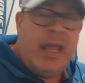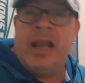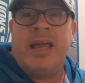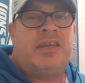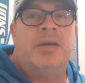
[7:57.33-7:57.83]

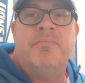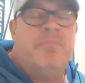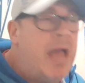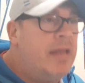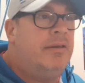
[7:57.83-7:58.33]
And I
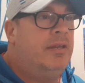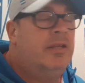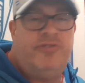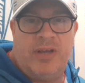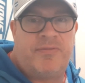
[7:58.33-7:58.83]
commend
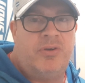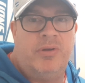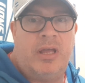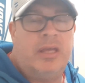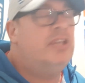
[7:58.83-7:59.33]
Jeff
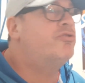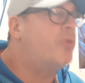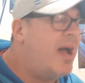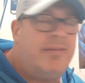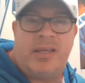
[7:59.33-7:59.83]
OKUDAH. He
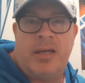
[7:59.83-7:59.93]
tried to